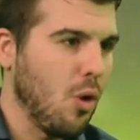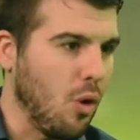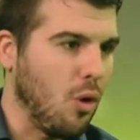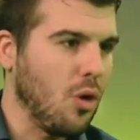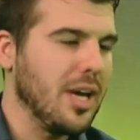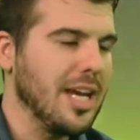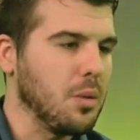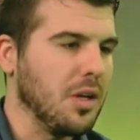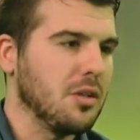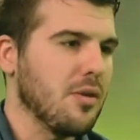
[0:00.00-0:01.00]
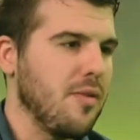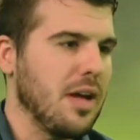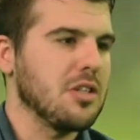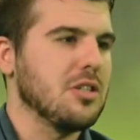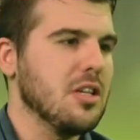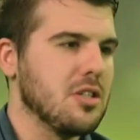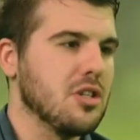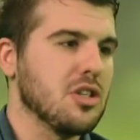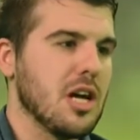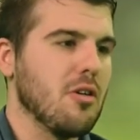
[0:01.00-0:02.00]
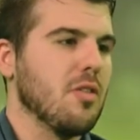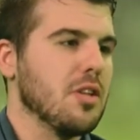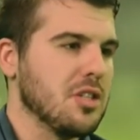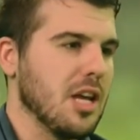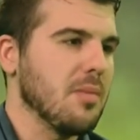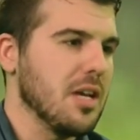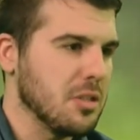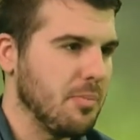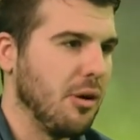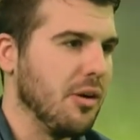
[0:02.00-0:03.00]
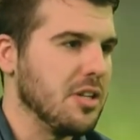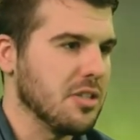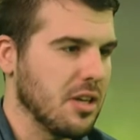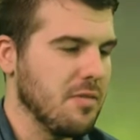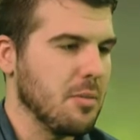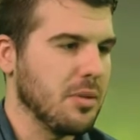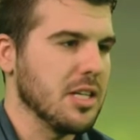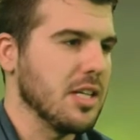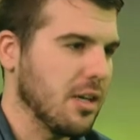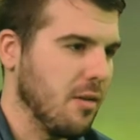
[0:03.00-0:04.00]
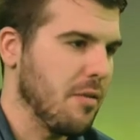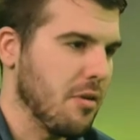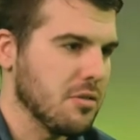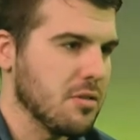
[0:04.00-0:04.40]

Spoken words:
or equally, do the fans need to cheer on the team they're supporting to give the players that confidence?